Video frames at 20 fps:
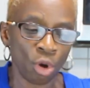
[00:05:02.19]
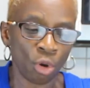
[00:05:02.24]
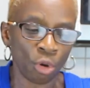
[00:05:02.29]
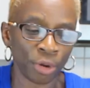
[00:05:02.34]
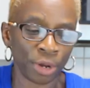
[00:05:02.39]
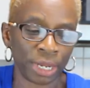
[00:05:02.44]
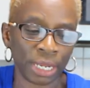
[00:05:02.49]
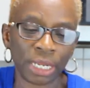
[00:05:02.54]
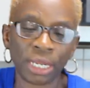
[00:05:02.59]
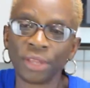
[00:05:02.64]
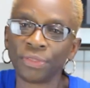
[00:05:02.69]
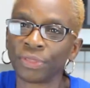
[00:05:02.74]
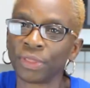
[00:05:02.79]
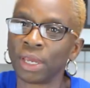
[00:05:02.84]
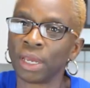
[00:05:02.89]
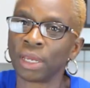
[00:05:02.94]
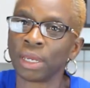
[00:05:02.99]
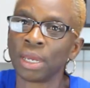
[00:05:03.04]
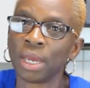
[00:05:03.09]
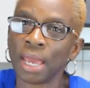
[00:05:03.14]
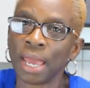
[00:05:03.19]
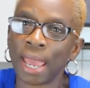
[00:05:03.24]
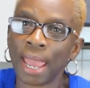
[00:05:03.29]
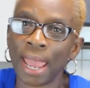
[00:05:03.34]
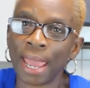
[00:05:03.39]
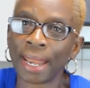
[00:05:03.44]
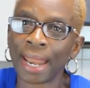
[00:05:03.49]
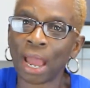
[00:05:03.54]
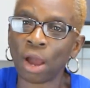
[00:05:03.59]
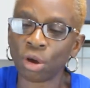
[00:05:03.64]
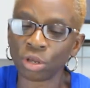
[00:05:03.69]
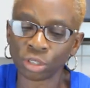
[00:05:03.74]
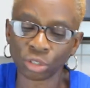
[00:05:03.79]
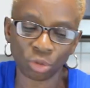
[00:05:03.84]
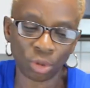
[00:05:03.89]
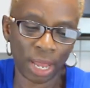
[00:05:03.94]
or anything. And I also